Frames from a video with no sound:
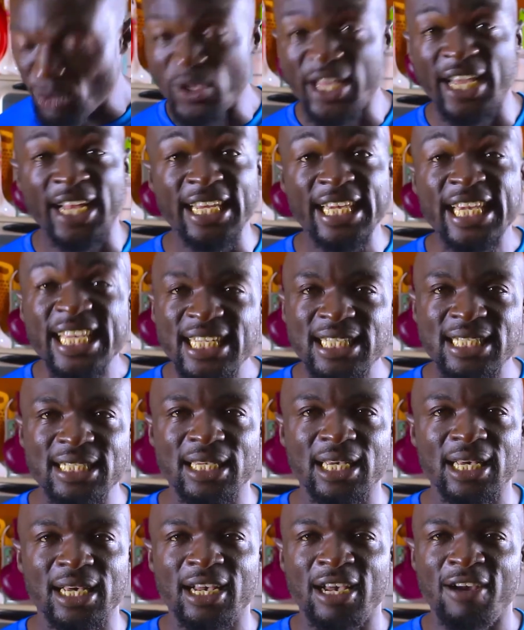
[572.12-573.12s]
we can eat
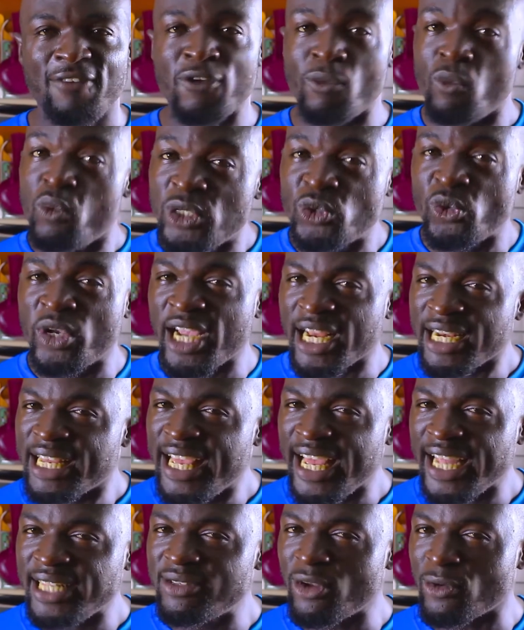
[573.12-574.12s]
from which we can
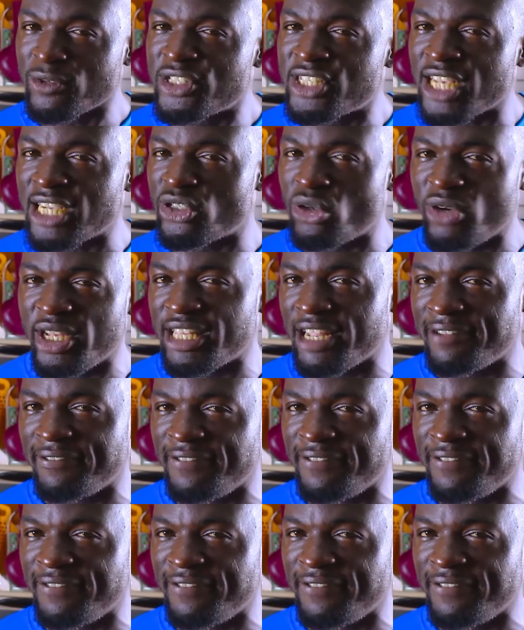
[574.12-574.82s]
get unsaturated